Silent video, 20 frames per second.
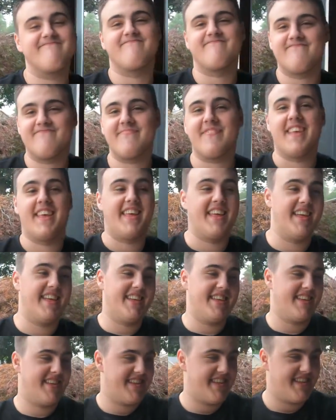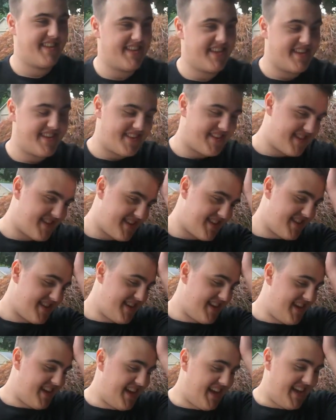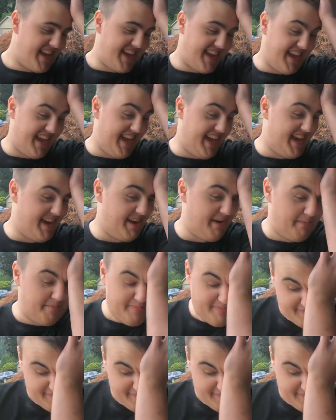yeah, buy your stickers, guys, please. Yep.